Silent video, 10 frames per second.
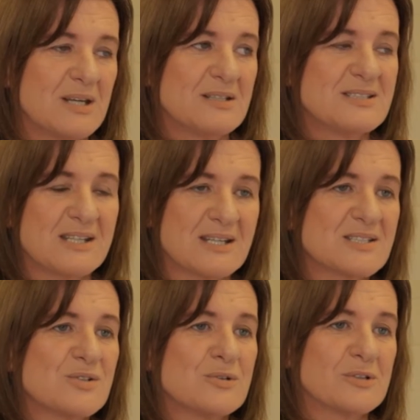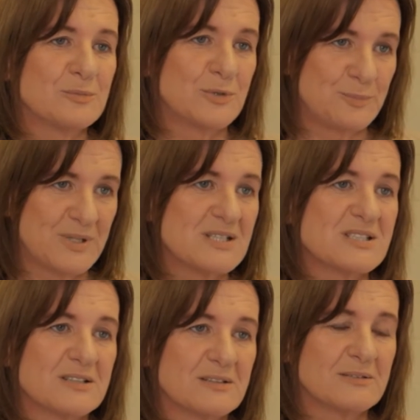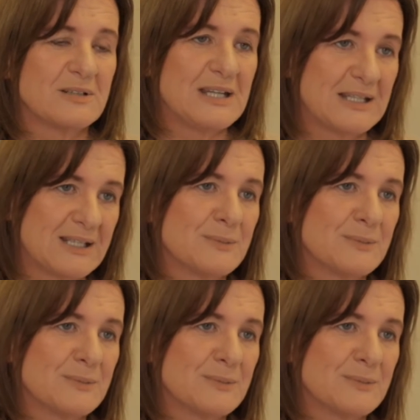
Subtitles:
CSR would be to link